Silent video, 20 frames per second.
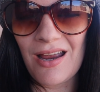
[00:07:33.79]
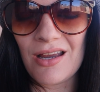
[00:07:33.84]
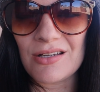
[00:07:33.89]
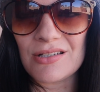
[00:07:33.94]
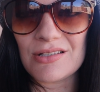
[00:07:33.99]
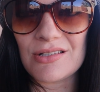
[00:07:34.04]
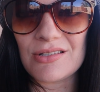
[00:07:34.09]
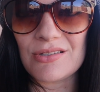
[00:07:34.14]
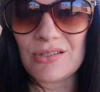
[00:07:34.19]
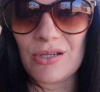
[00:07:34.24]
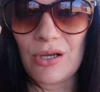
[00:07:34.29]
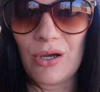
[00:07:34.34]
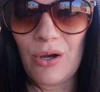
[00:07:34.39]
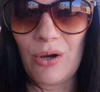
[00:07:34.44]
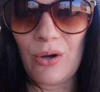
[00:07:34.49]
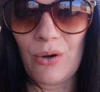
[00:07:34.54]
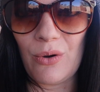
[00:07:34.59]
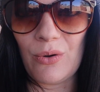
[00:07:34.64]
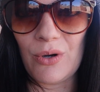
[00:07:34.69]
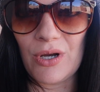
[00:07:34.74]

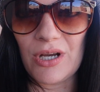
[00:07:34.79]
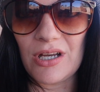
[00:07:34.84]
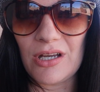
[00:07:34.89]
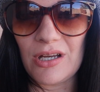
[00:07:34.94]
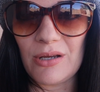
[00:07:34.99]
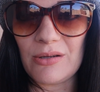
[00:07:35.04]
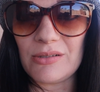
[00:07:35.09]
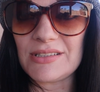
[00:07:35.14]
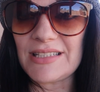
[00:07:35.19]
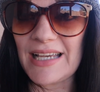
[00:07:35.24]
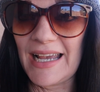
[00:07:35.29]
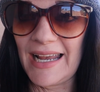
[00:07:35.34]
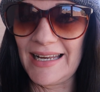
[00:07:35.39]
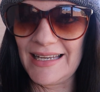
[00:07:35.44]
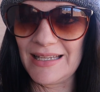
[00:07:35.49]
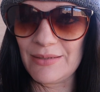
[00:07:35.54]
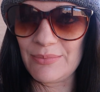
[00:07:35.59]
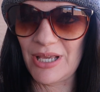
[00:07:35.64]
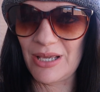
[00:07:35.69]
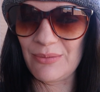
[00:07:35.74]
So
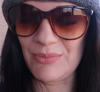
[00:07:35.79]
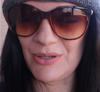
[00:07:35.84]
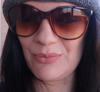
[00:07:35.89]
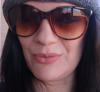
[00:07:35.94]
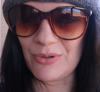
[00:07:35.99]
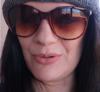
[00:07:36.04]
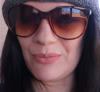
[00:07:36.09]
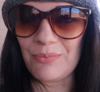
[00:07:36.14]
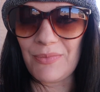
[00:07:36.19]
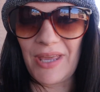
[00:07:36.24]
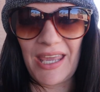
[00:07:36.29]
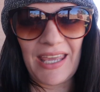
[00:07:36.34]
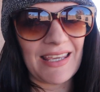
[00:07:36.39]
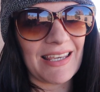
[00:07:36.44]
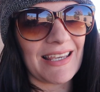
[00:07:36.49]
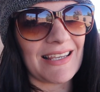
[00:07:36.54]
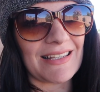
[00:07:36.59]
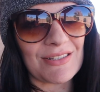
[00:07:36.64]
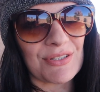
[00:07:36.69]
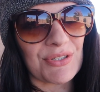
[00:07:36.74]
Tiny Baby will make
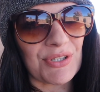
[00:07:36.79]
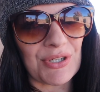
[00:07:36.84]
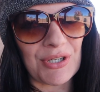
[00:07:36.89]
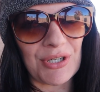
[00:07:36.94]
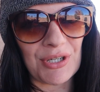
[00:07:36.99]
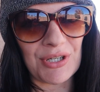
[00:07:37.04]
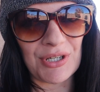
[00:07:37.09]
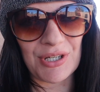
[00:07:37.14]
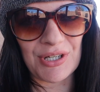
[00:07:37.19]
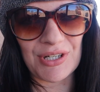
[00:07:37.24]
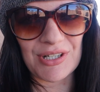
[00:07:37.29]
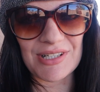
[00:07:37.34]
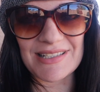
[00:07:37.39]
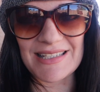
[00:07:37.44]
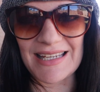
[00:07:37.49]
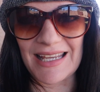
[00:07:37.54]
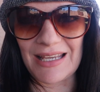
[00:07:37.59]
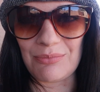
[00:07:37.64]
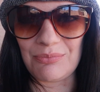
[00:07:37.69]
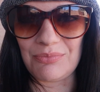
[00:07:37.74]
his or her
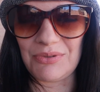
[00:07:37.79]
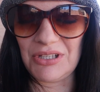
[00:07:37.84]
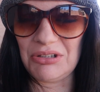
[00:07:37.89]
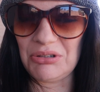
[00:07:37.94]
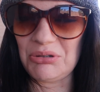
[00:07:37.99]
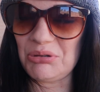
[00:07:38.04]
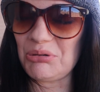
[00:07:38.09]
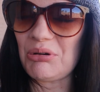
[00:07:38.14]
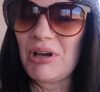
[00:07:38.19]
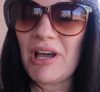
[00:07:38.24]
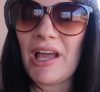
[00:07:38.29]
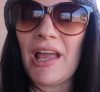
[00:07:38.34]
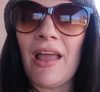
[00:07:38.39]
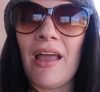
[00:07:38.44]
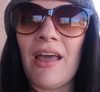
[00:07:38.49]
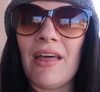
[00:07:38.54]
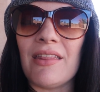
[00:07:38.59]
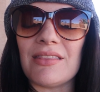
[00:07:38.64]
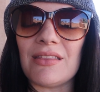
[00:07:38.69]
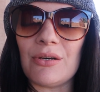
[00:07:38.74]
debut
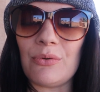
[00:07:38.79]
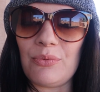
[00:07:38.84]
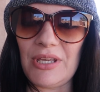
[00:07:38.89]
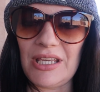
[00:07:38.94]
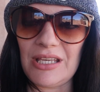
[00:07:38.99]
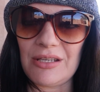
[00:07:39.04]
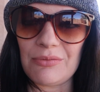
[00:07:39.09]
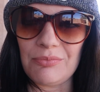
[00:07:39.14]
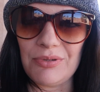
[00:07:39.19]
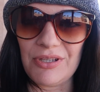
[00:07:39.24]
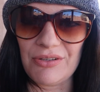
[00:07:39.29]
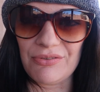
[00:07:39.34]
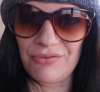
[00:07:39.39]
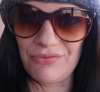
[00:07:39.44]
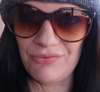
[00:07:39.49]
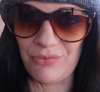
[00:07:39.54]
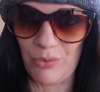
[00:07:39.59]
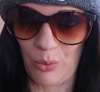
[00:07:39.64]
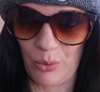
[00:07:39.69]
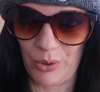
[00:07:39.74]
the week
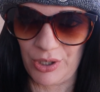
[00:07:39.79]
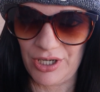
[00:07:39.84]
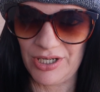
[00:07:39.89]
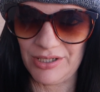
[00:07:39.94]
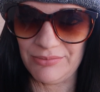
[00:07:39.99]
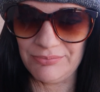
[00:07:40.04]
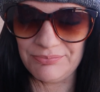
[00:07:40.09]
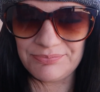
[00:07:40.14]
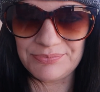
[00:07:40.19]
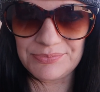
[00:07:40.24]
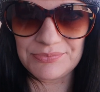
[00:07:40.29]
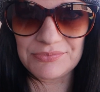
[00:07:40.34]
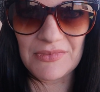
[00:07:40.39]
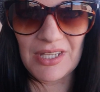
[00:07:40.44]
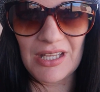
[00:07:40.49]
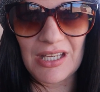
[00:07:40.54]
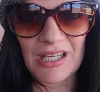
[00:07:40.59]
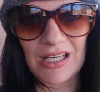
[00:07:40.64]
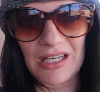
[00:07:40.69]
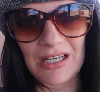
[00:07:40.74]
before.
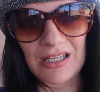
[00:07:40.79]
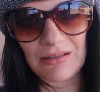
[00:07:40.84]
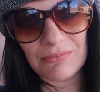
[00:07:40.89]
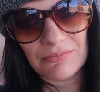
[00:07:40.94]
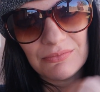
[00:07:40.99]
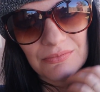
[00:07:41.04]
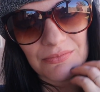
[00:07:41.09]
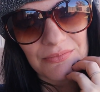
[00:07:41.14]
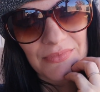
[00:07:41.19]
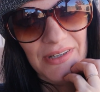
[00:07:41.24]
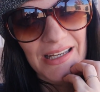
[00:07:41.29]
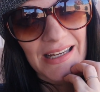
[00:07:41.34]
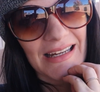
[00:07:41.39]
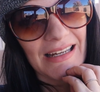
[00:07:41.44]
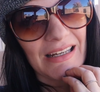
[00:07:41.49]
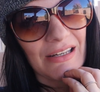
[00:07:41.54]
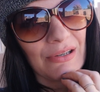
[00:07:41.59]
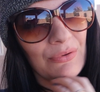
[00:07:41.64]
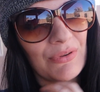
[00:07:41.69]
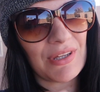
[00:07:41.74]
And
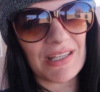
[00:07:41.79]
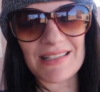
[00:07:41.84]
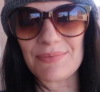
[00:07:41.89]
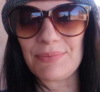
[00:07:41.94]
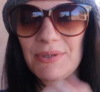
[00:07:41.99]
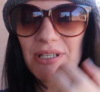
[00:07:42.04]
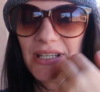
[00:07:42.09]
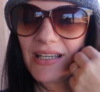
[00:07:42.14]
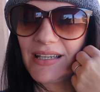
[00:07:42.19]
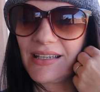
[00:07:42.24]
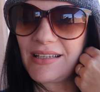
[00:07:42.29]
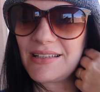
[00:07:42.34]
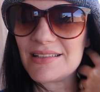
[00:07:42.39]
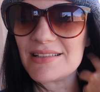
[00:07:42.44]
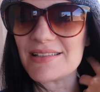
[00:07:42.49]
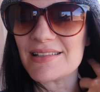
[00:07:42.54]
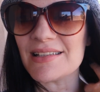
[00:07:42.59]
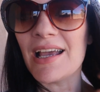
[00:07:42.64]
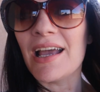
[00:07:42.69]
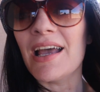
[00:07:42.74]
I know this
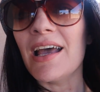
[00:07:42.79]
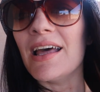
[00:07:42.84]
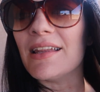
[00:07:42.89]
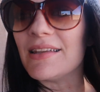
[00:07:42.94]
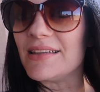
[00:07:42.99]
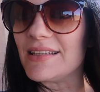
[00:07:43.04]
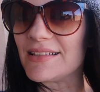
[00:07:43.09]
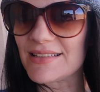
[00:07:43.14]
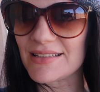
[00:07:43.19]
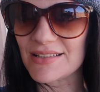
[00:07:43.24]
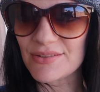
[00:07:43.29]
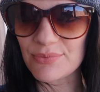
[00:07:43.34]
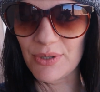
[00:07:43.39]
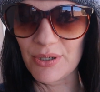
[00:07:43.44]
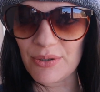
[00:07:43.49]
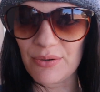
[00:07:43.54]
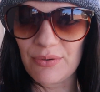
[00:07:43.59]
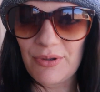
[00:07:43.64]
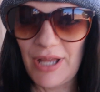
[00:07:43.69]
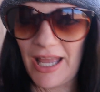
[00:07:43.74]
because this is
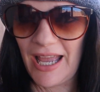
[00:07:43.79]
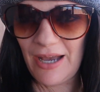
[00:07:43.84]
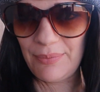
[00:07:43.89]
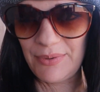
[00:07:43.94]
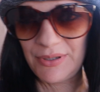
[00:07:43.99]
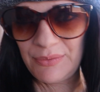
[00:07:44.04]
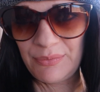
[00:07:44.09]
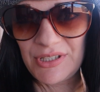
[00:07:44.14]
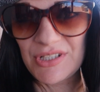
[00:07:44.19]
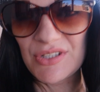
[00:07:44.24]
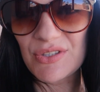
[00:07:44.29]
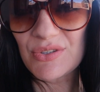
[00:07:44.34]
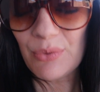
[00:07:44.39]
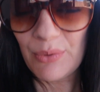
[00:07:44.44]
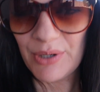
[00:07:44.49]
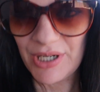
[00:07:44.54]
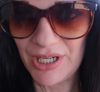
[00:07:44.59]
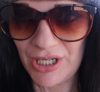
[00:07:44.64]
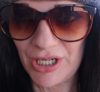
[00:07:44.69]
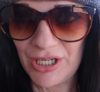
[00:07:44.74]
what happened with
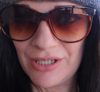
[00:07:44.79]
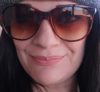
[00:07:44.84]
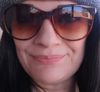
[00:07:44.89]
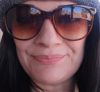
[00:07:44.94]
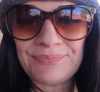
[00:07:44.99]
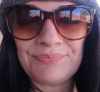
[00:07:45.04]
Sawyer.